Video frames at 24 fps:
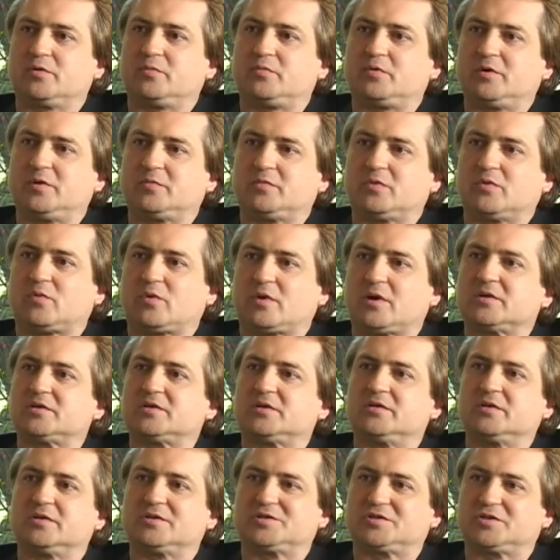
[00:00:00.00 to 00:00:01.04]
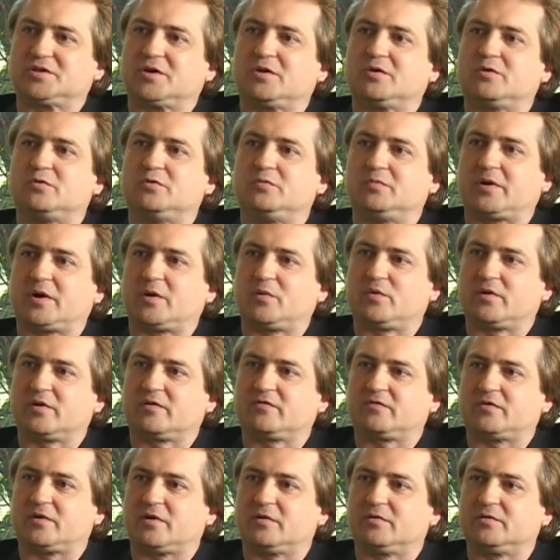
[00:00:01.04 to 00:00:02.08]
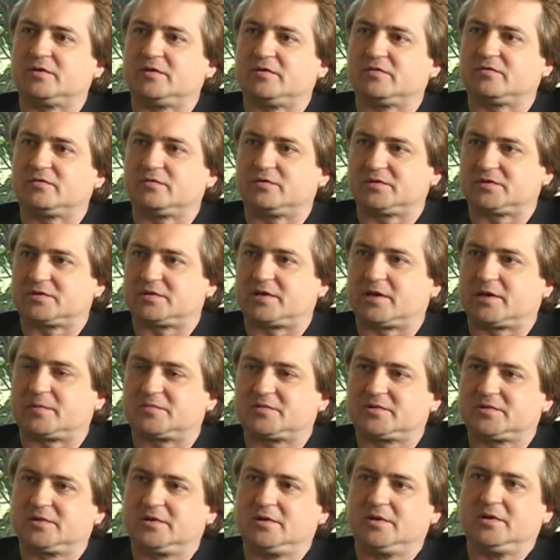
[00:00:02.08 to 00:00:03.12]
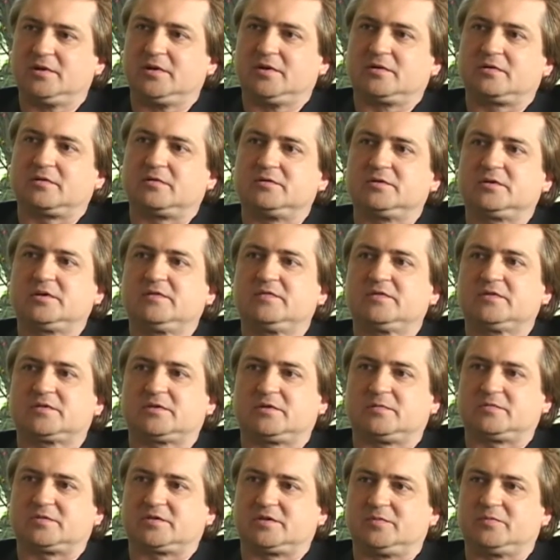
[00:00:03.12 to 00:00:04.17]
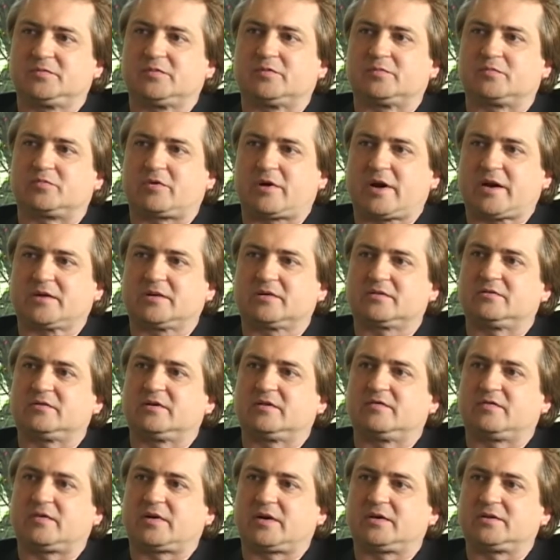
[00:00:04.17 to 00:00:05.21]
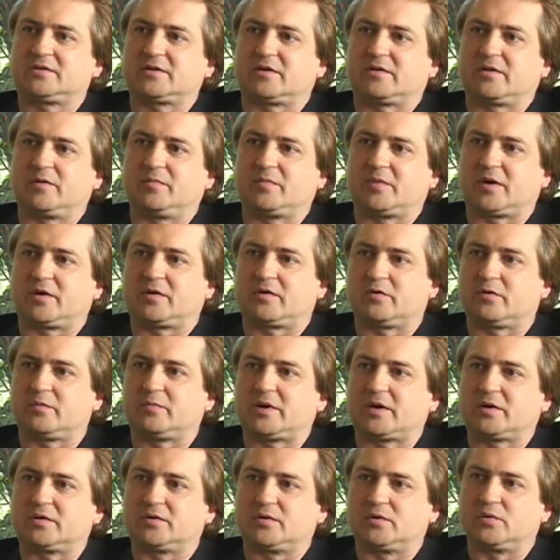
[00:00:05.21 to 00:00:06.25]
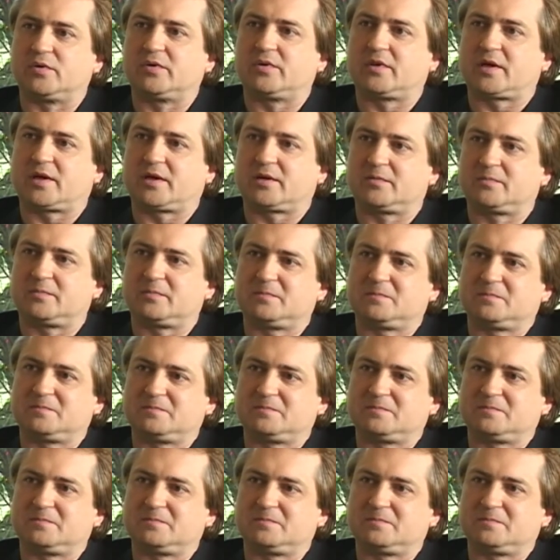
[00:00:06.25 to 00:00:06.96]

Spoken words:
or 2 people watching this show who might want to follow in your footsteps. Could you give us some simple, practical advice how they might go about doing that?